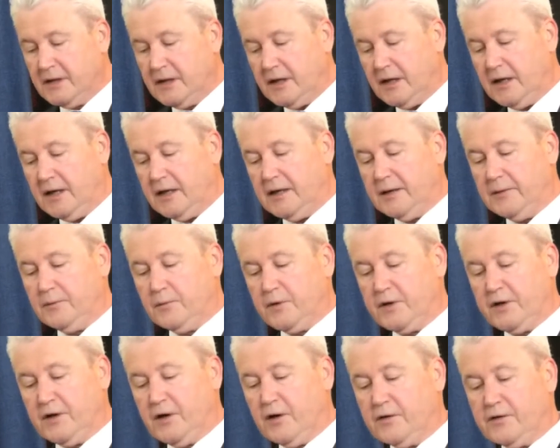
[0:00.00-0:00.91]
um,
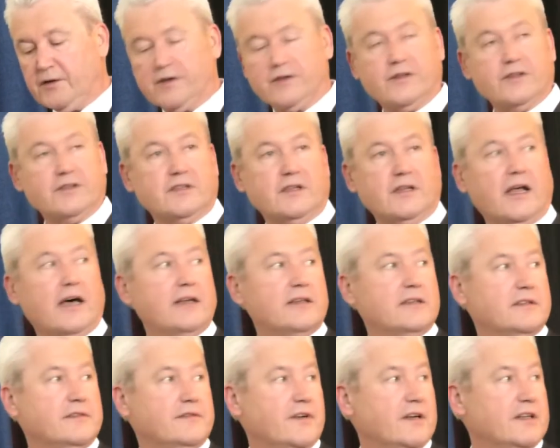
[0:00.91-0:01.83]
we know that there's a lot
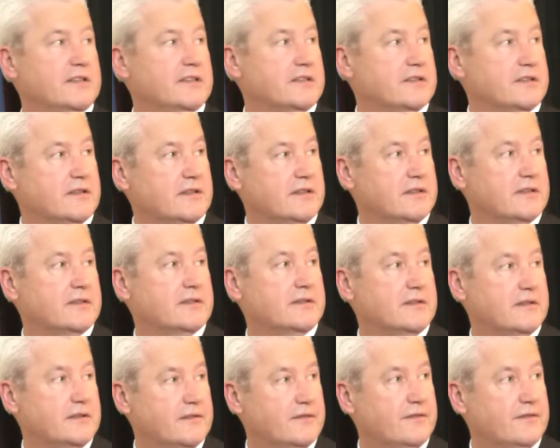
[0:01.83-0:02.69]
of divisiveness,